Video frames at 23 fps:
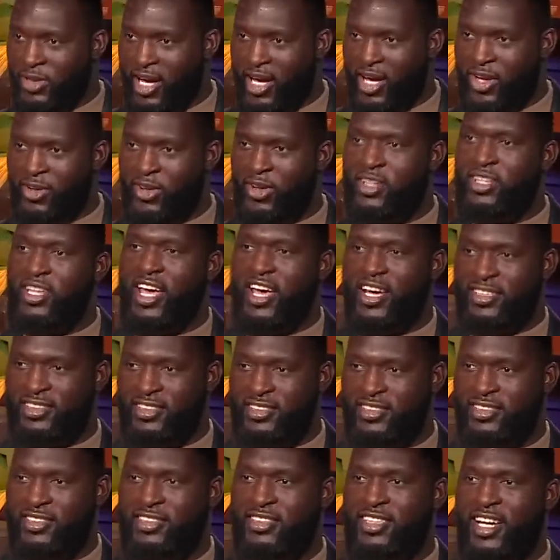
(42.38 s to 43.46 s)
You do? I,
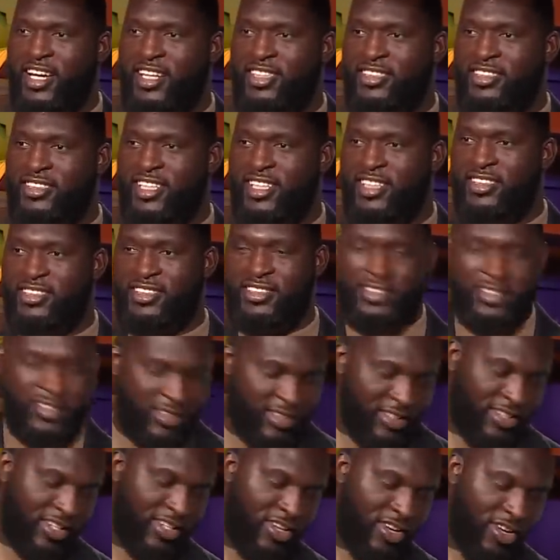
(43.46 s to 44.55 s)
yes, yes, okay. yes. Are you
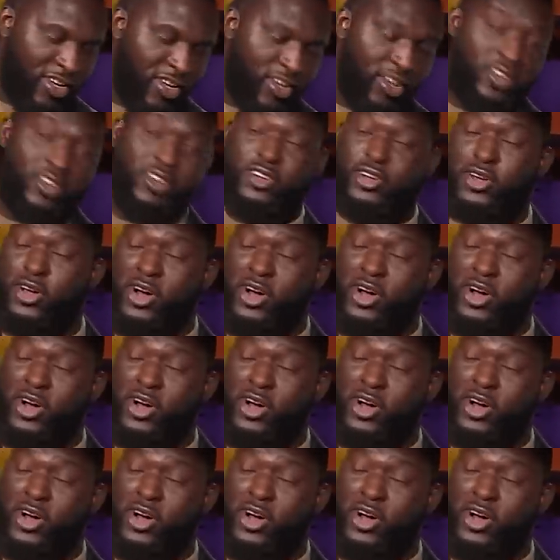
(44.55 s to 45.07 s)
wearing a wedding ring?